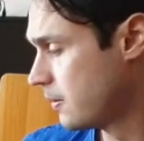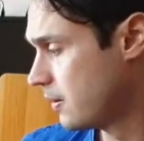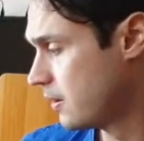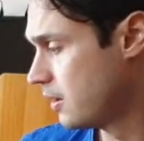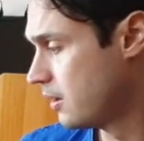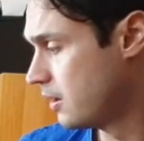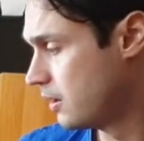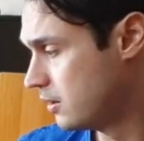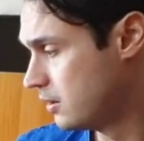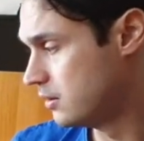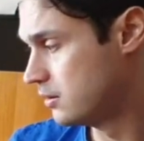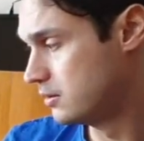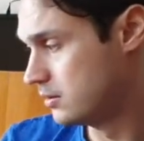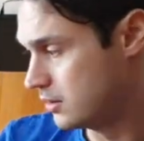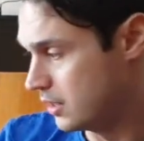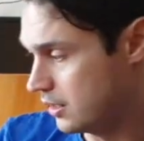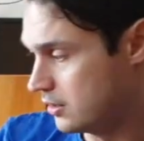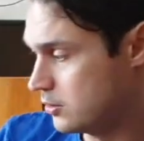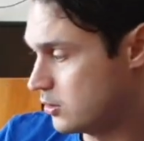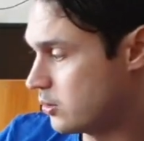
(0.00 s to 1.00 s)
and
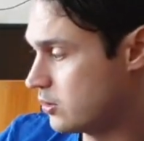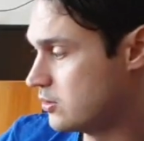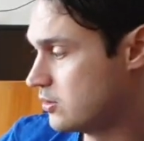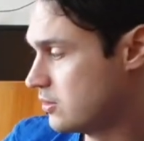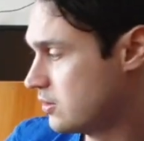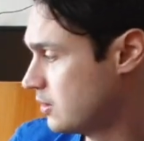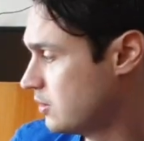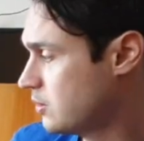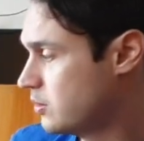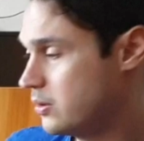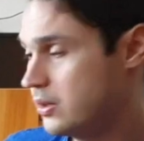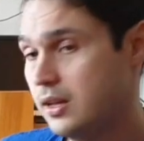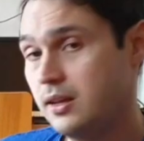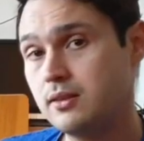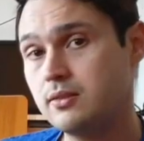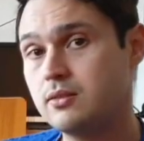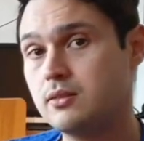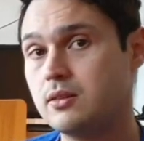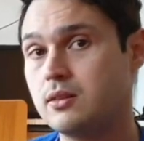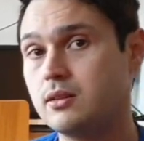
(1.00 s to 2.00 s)
then turns into
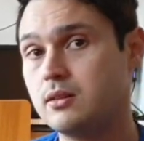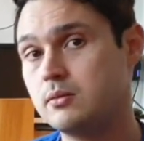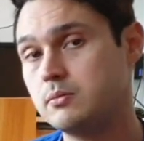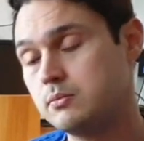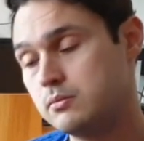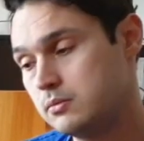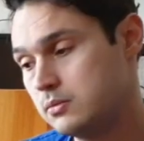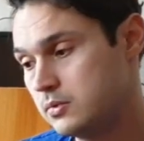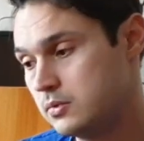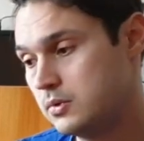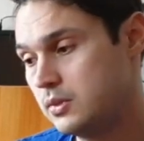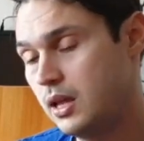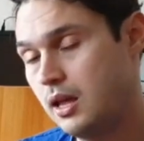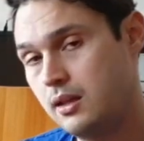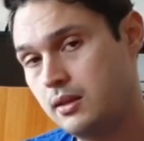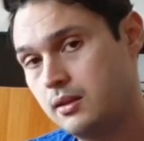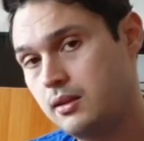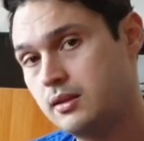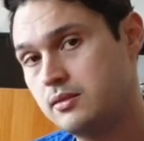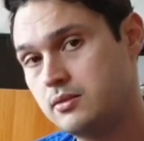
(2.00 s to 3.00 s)
this.
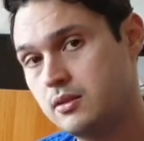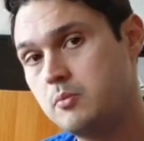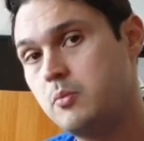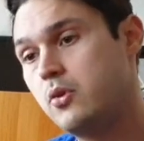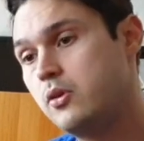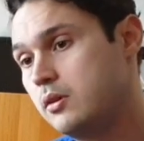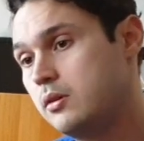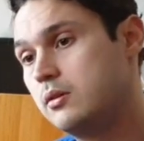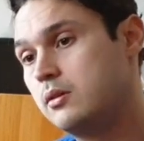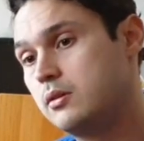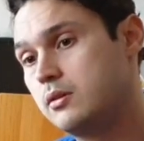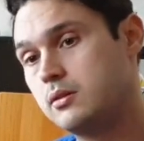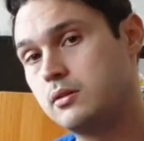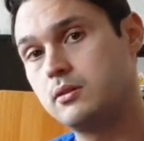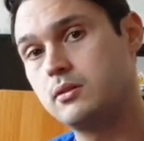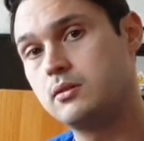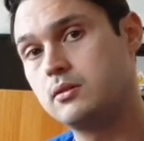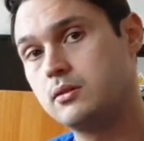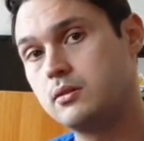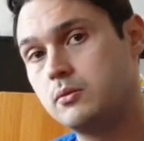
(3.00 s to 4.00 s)
That's the money.
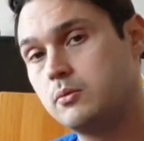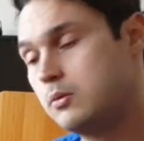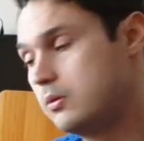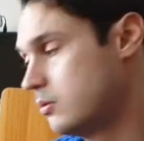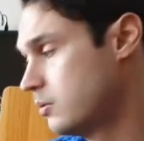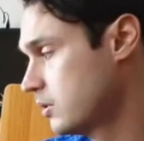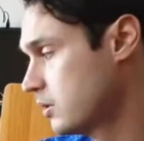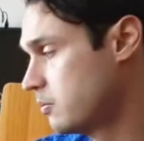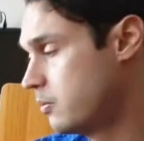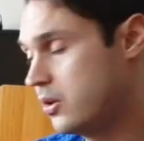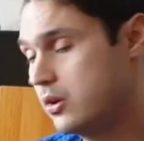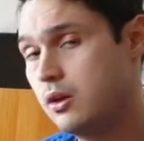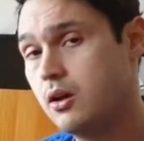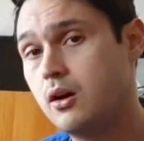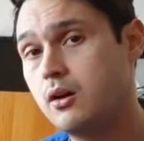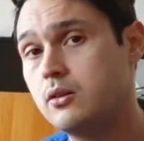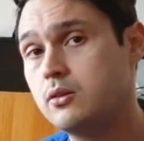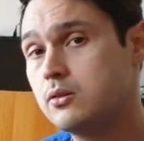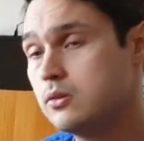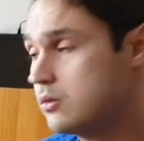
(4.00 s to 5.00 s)
Where the money
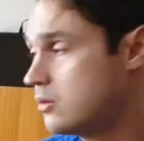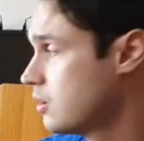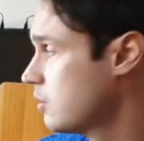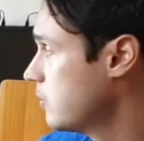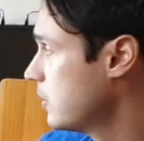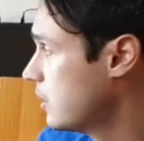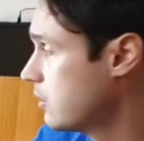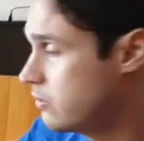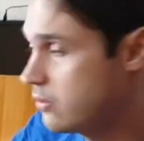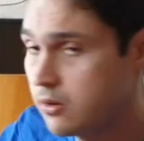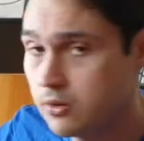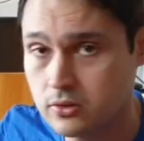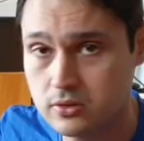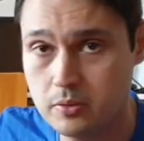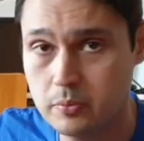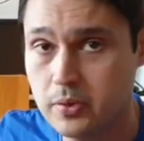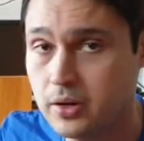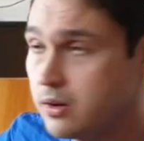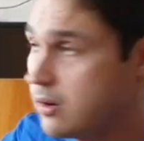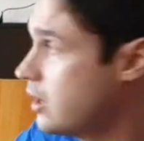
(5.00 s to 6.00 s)
goes. I mean, of course, the
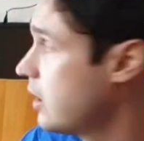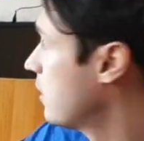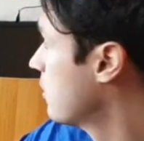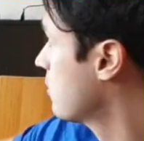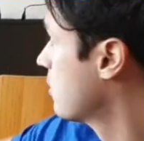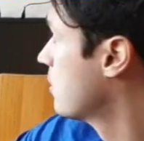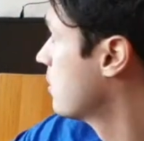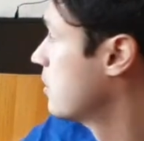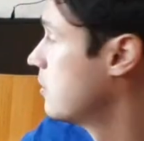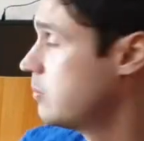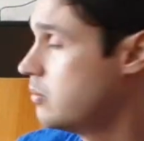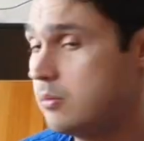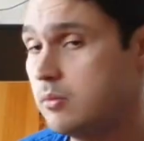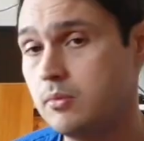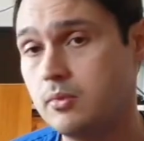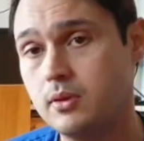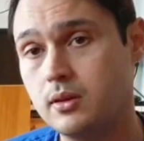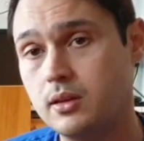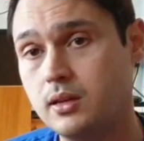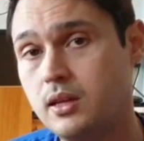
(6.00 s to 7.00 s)
PRS
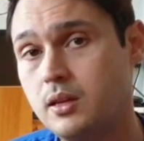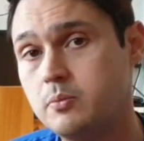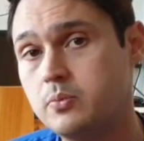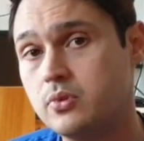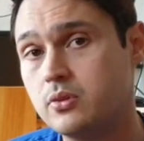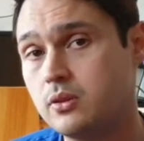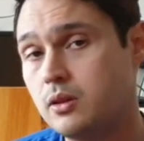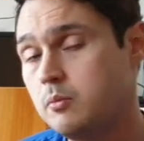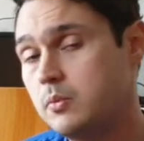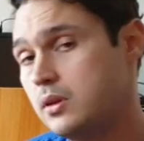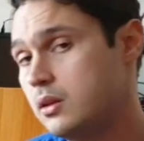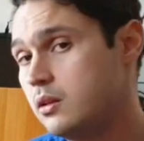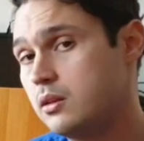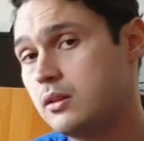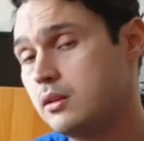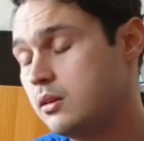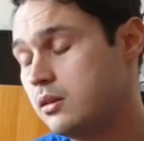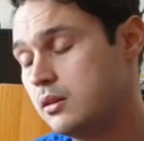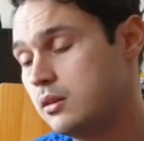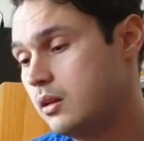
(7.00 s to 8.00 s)
and Gibson. I mean,
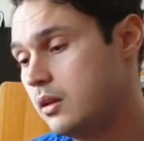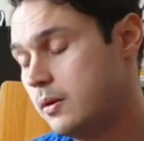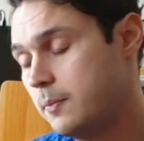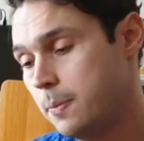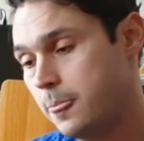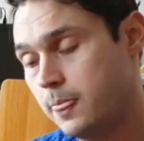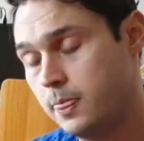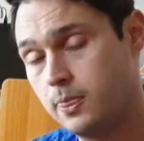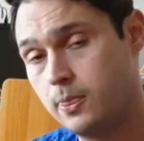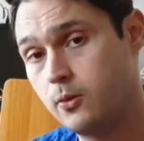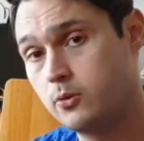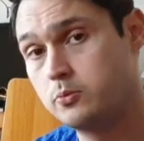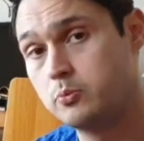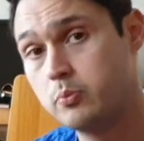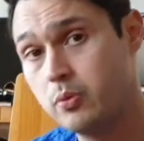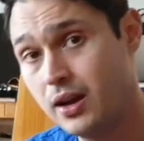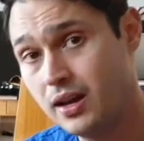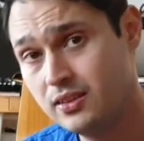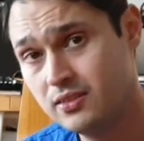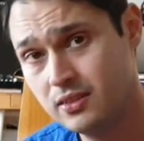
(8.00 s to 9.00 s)
those
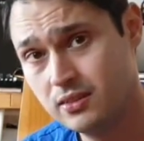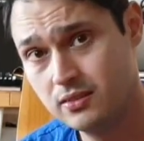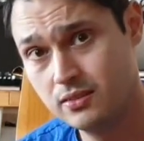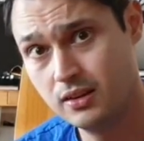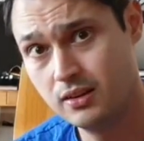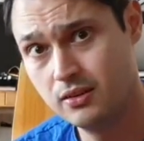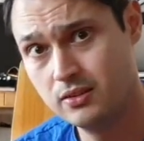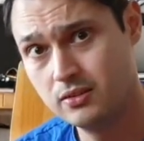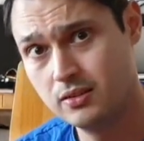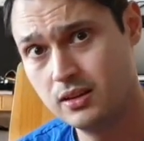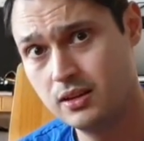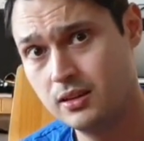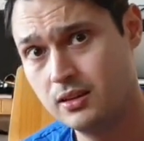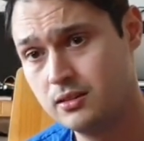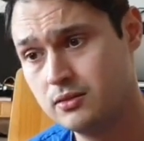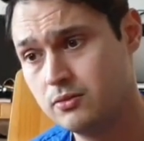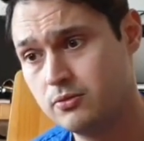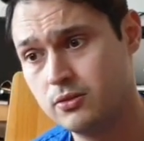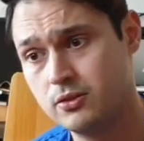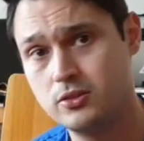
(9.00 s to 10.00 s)
prices, seriously,
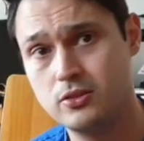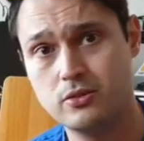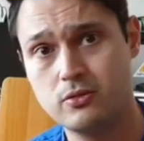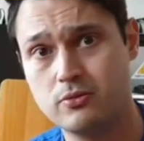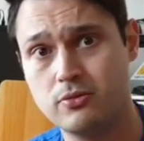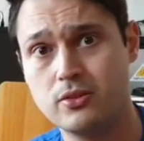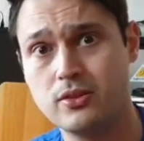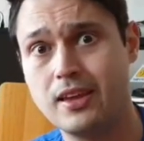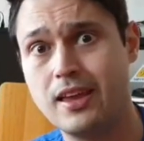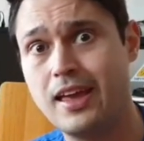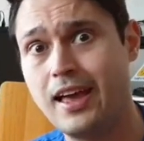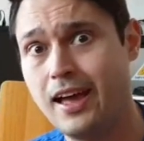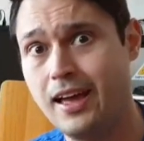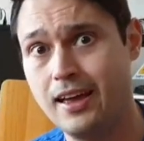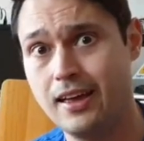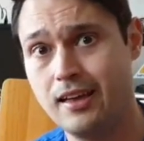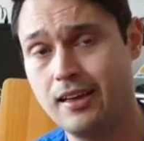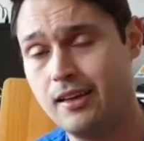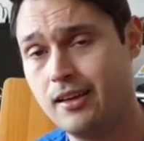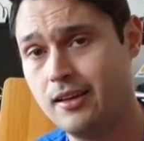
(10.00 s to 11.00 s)
it's just for the guy.
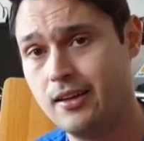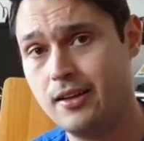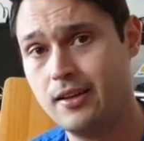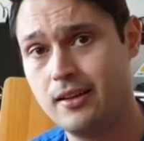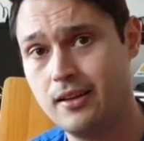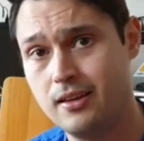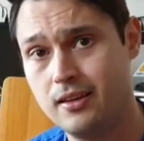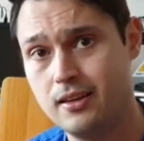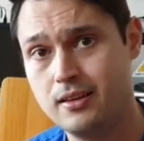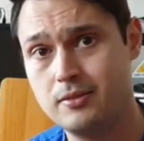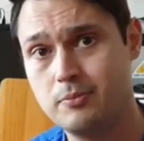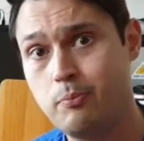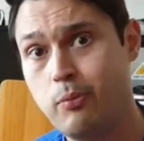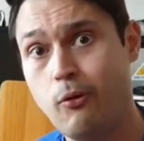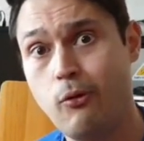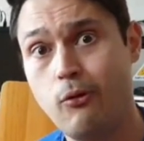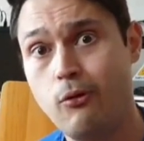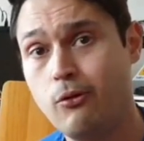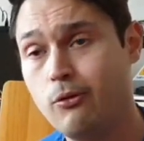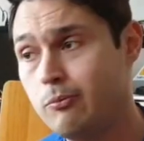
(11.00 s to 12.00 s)
It's
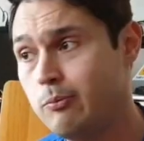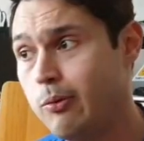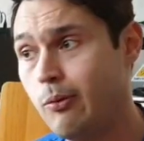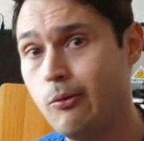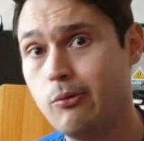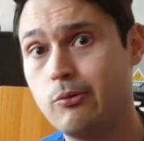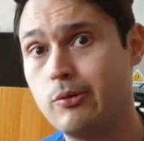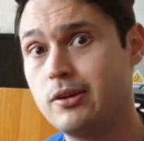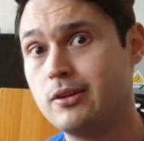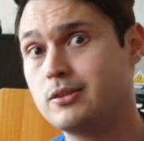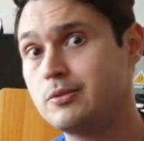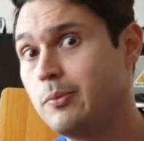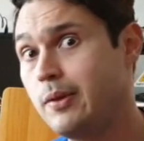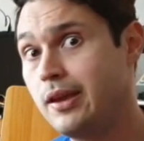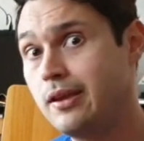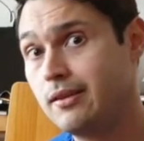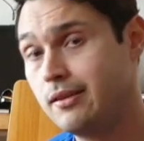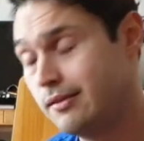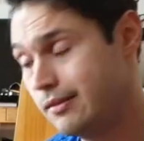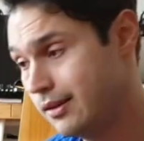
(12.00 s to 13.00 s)
Paul Reed
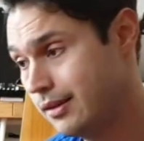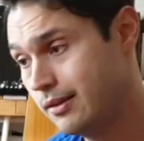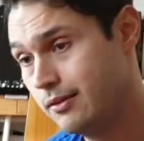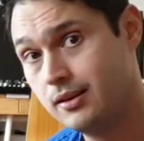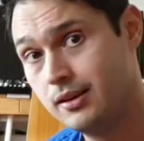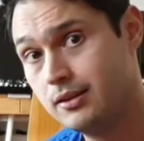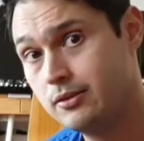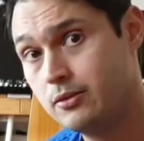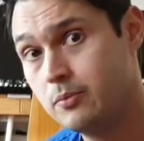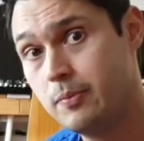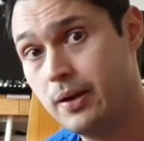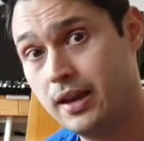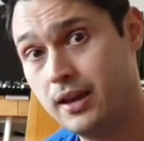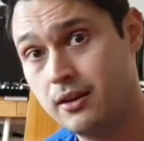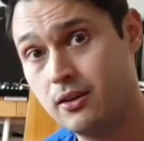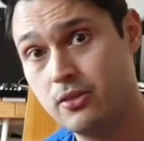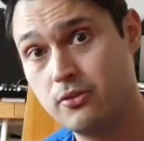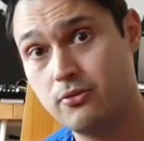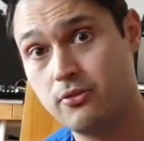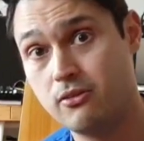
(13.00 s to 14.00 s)
Smith. You need to buy
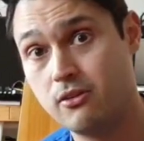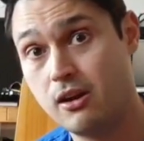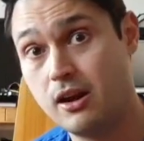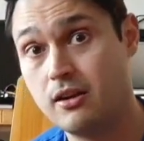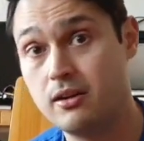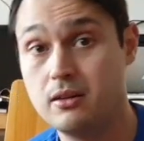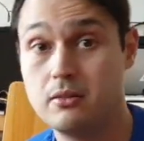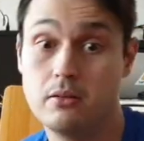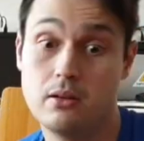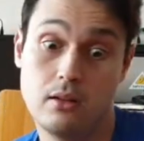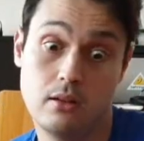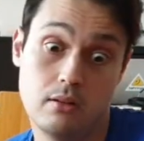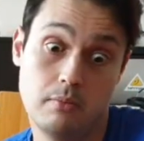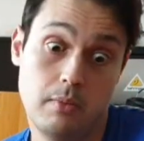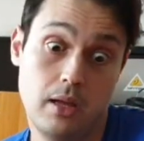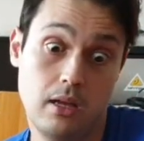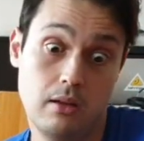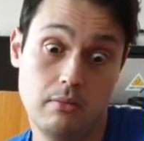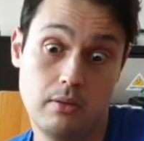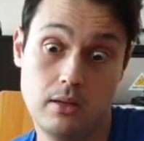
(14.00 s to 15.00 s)
another Ferrari. Oh,
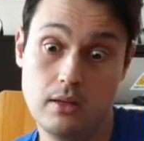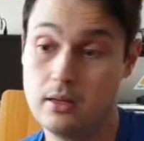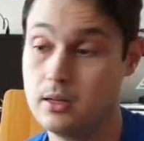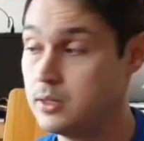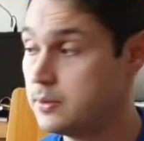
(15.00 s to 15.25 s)
maybe.